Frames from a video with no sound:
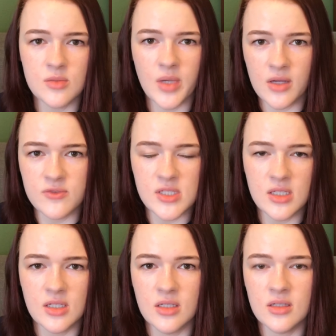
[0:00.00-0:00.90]
You may have
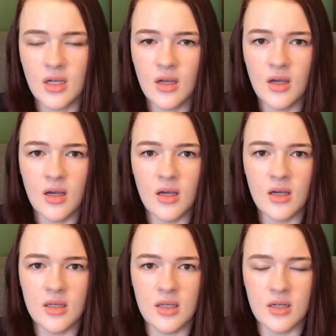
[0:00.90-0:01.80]
seen it
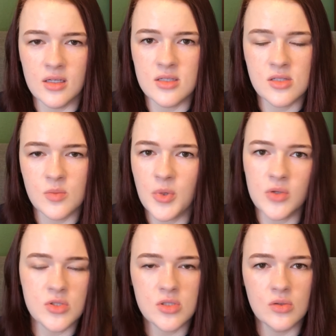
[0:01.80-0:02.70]
it is
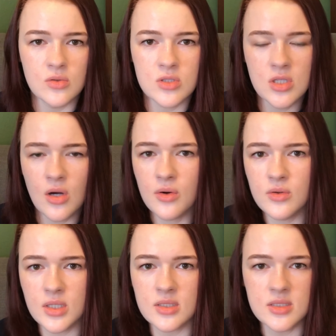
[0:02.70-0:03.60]
supposed to
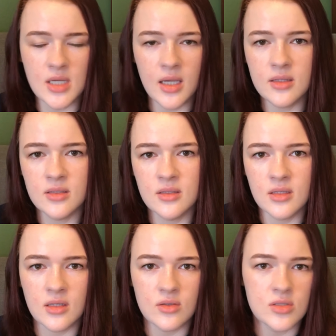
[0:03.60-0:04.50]
tone and tighten
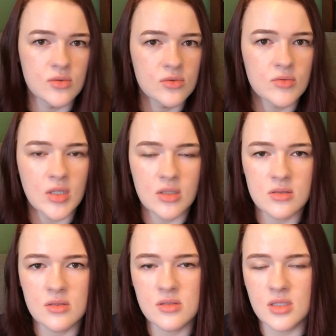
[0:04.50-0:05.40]
and reduce
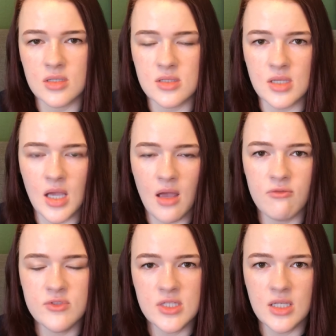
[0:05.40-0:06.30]
wrinkles. It is
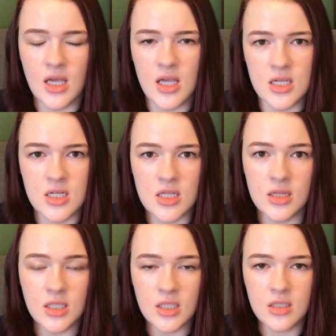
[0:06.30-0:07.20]
FDA
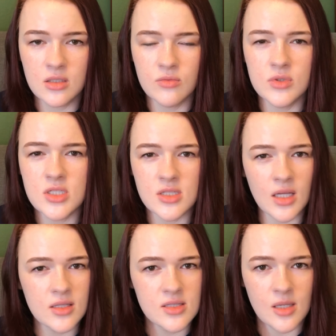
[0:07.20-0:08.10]
cleared, which is
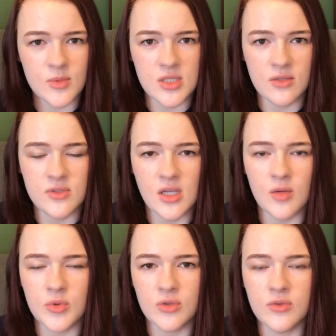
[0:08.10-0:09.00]
not the same as FDA
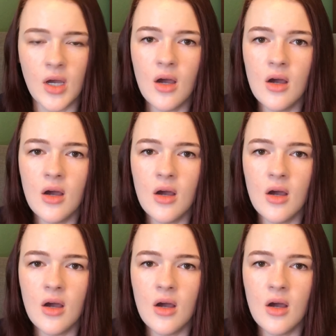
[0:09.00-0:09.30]
approved.